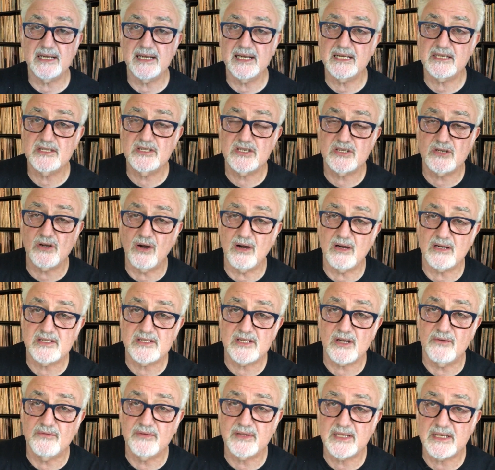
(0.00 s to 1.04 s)
hit songs
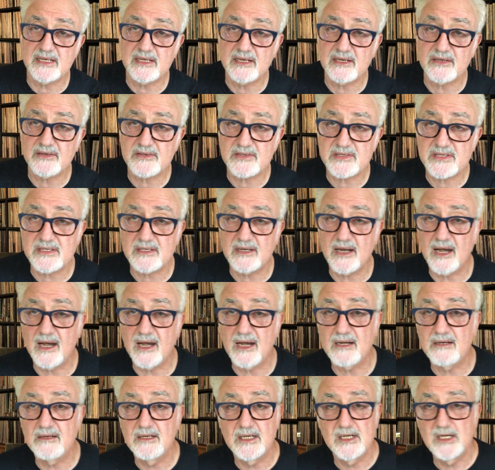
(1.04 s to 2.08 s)
over the years.
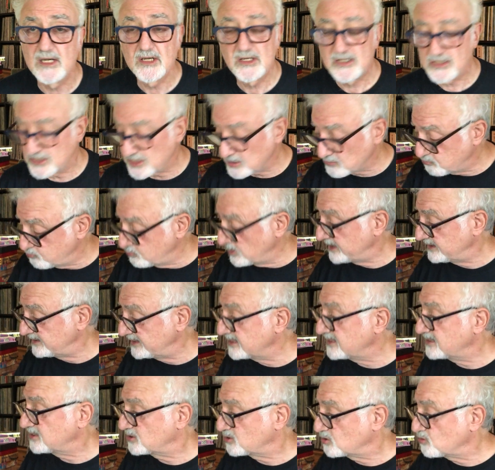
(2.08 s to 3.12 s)
He's a
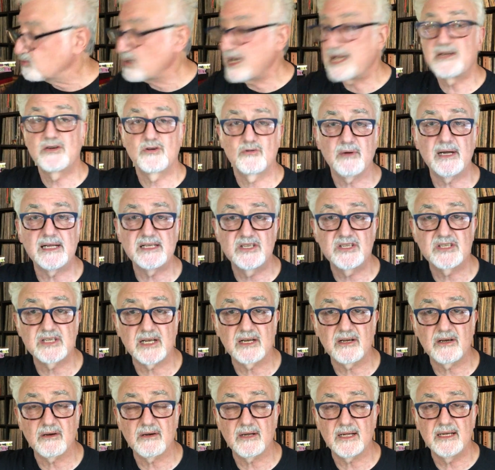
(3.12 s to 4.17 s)
really great, great
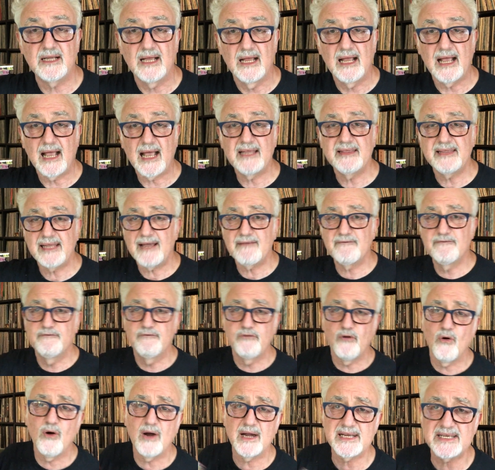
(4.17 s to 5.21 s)
singer. And that
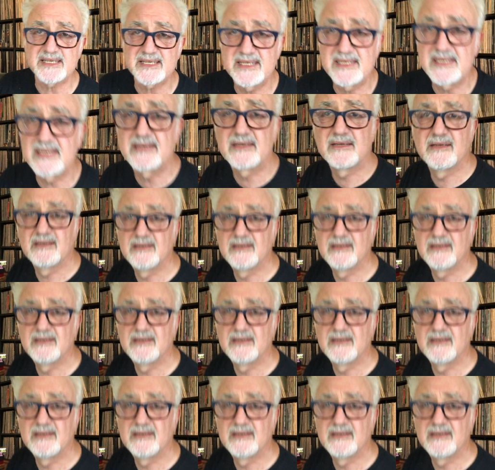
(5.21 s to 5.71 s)
voice,